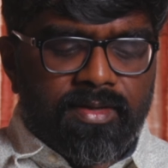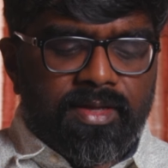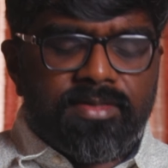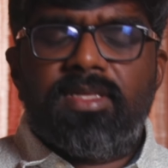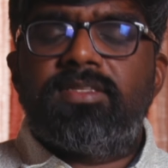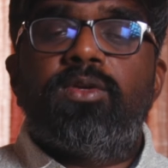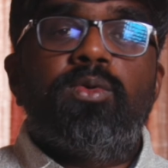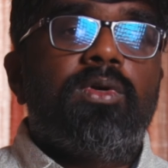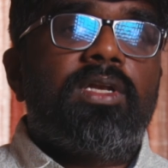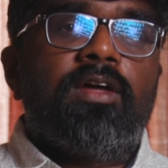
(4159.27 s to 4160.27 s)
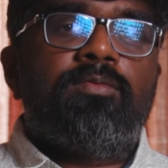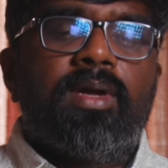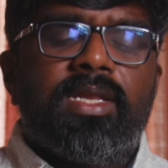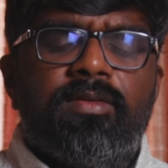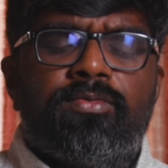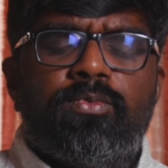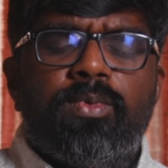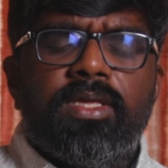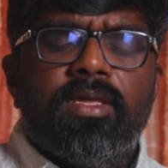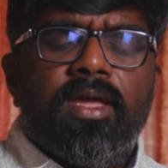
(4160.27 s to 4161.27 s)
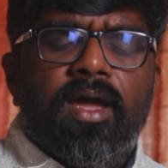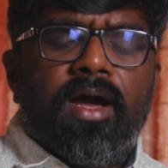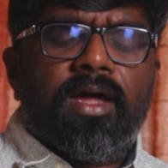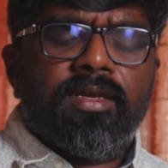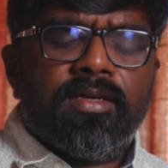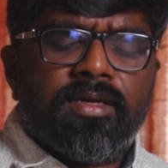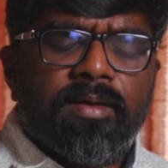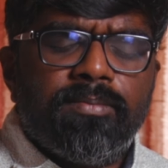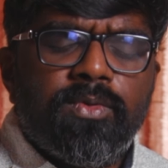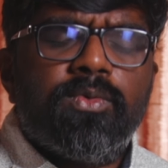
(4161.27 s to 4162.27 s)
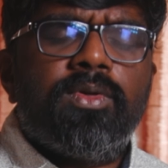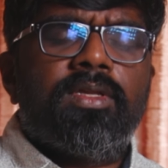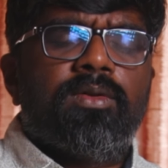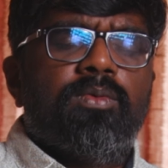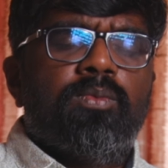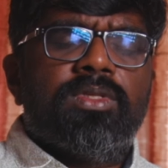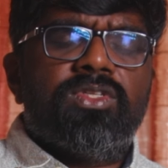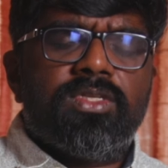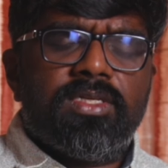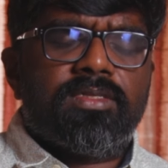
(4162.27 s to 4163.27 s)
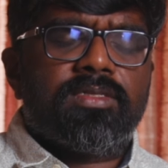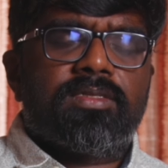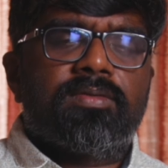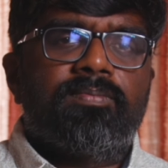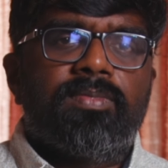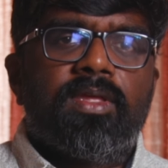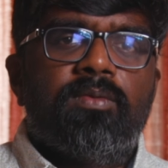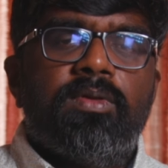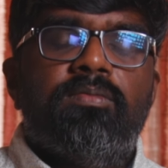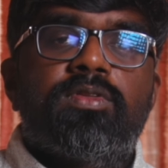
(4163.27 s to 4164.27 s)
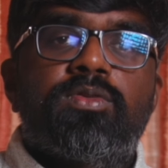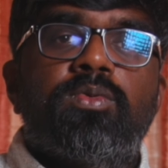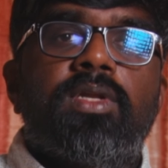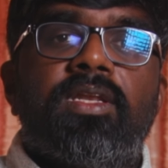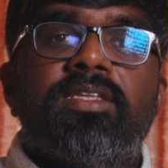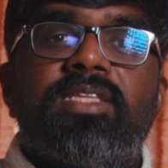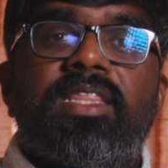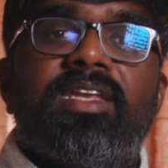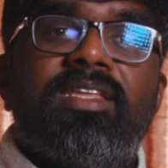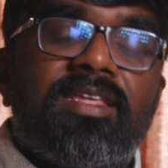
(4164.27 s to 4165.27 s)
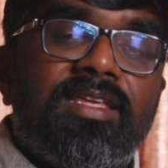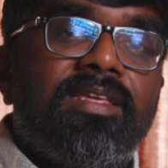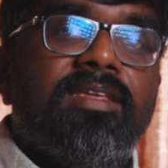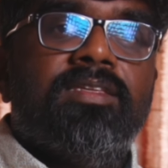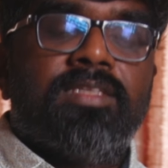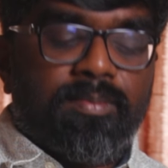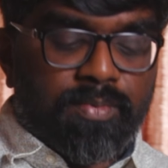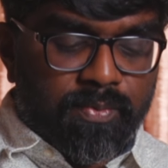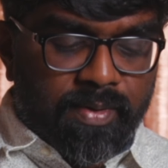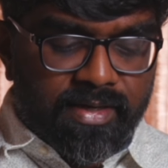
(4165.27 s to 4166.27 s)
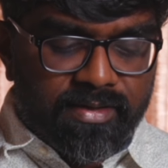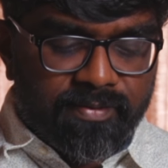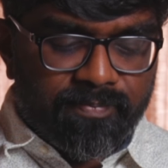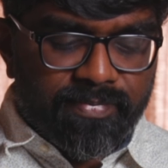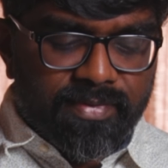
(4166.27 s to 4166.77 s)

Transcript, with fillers: It says you don't love money. If we are in communion with Jesus, we will soon understand that he is our provider.